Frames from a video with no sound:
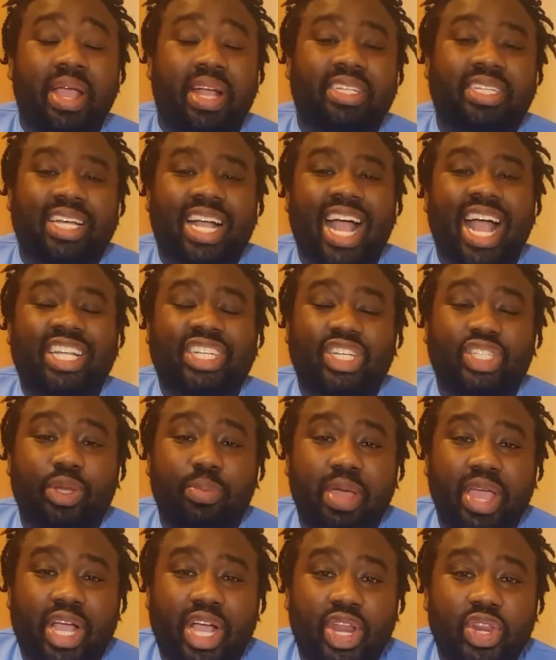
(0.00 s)
Hey guys, it's
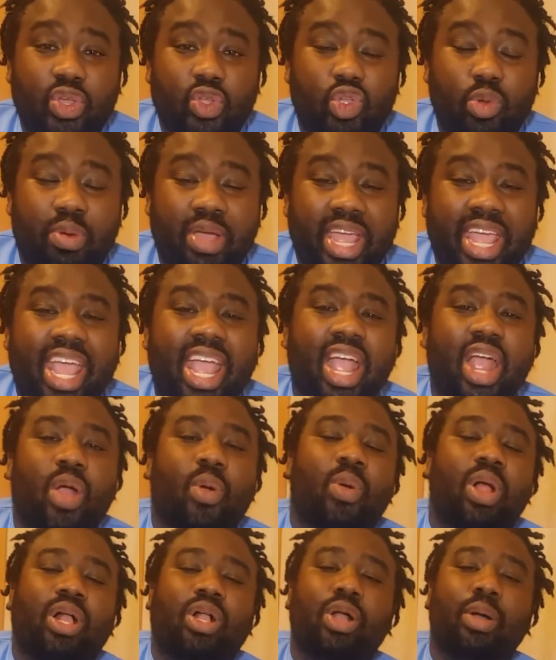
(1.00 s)
Jamaican YouTuber
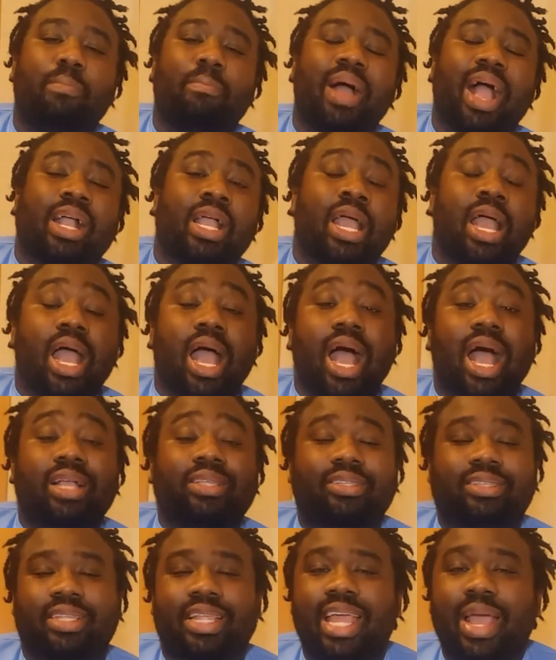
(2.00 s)
here. Welcome back.
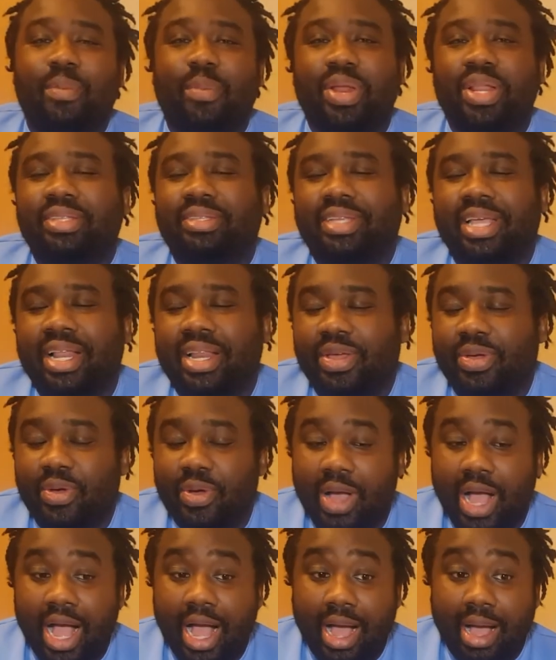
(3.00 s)
And today I'm going to tell
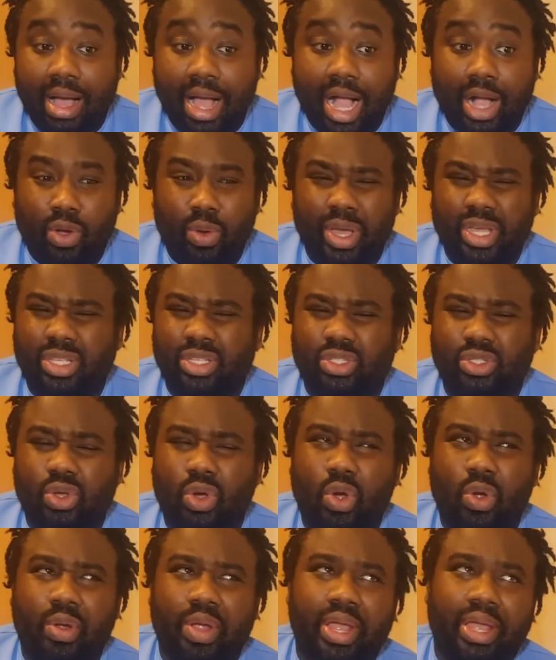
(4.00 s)
you a quick
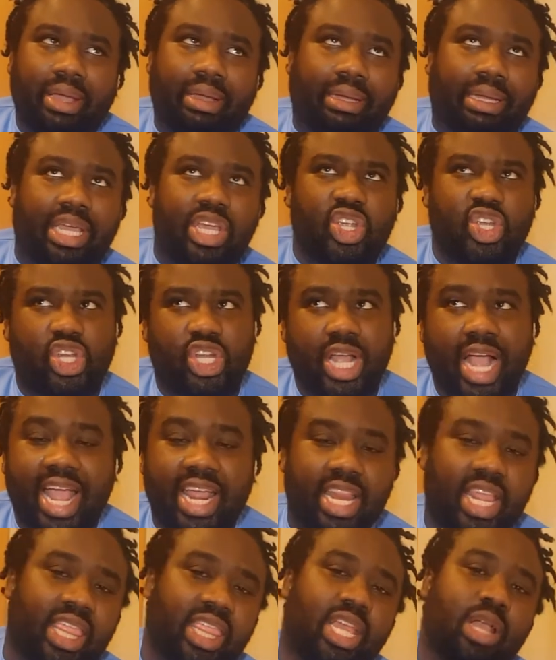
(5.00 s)
story-ish
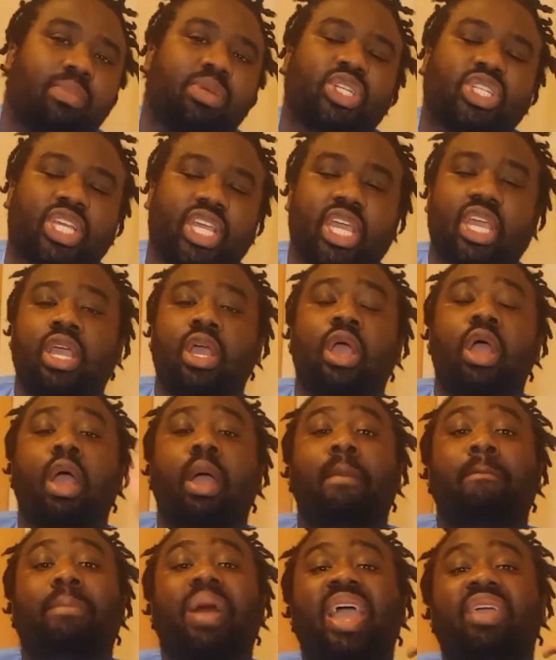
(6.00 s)
kind of thingamajiggy.
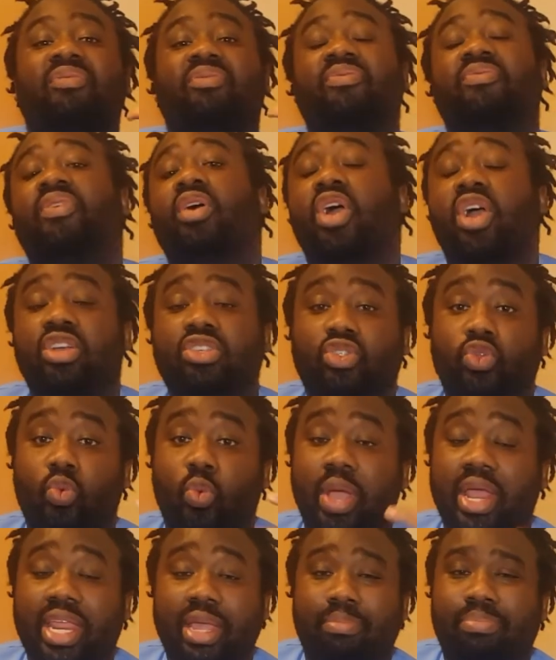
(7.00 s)
My first
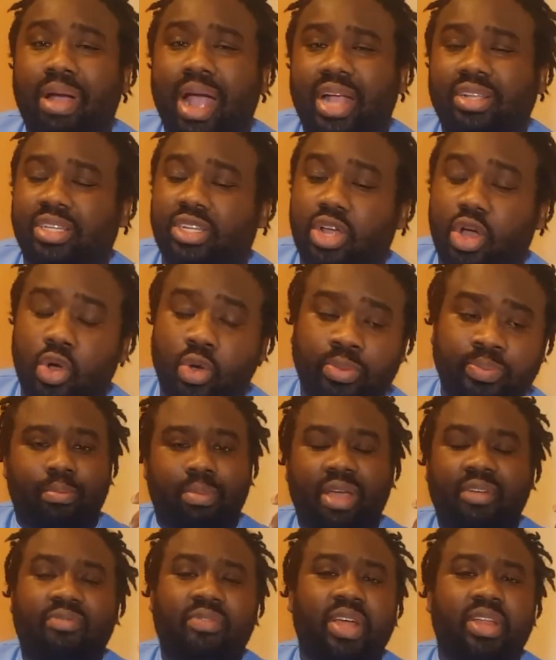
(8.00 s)
wedding party. You know,
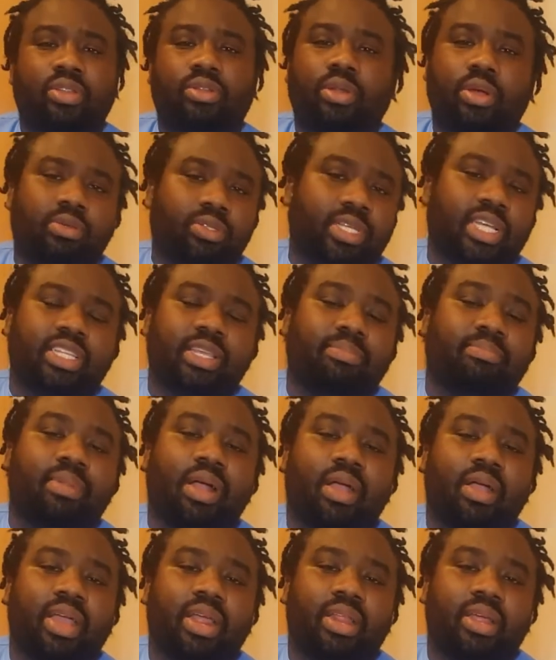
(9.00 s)
my friend was getting
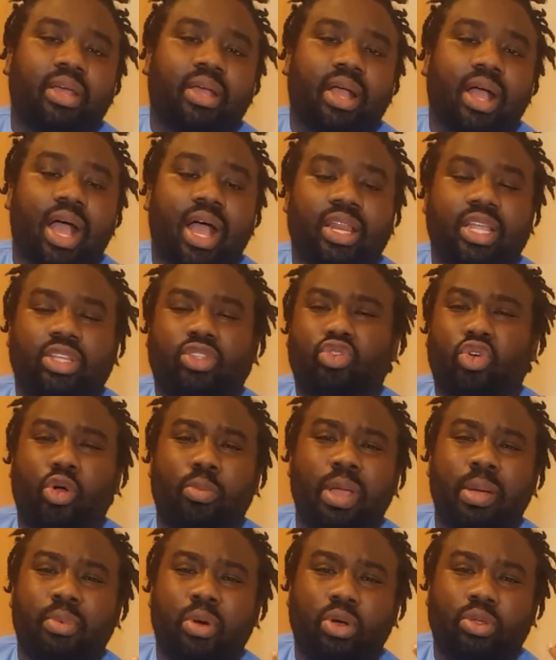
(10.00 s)
married and he
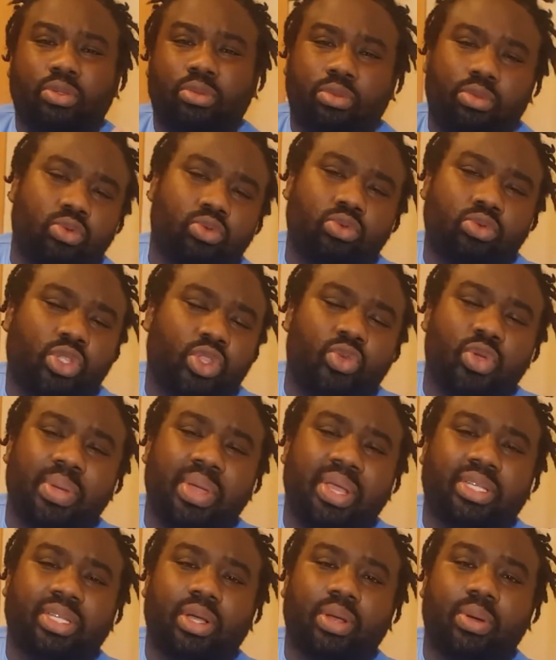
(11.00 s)
told me about 2 to 3
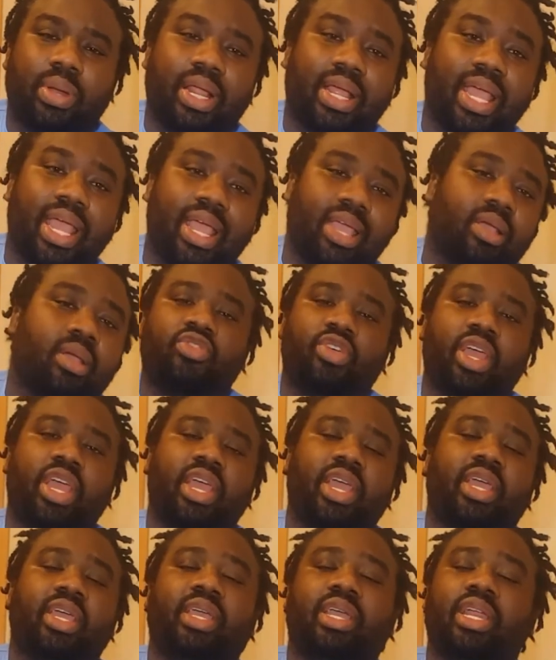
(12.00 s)
weeks ago that, hey,
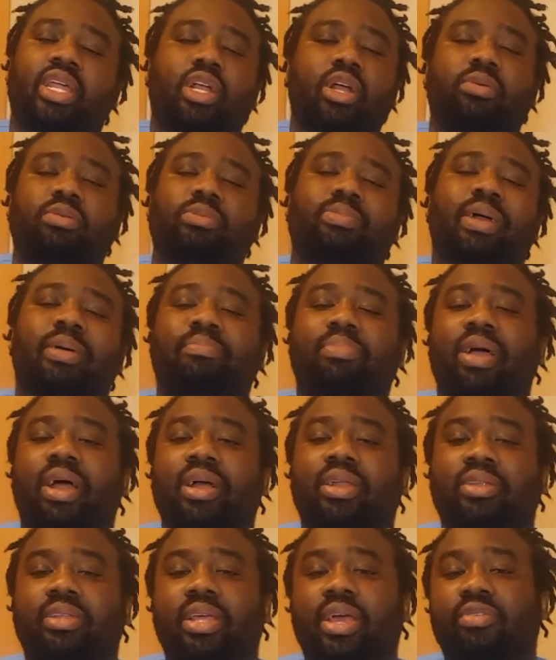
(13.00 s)
Dre, can you come to my
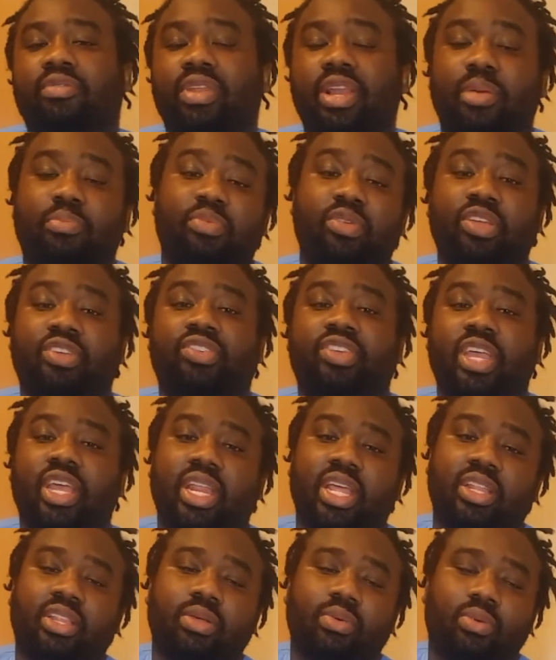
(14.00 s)
party? I really appreciate it.